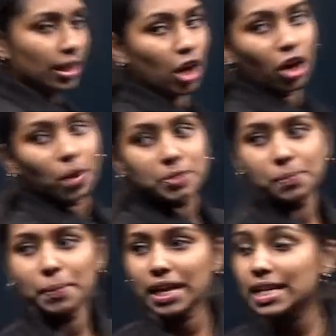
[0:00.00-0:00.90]
Option
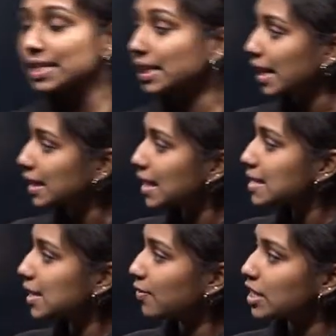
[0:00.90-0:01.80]
B is the correct
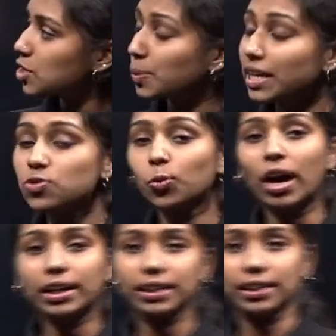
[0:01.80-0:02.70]
answer, which means water.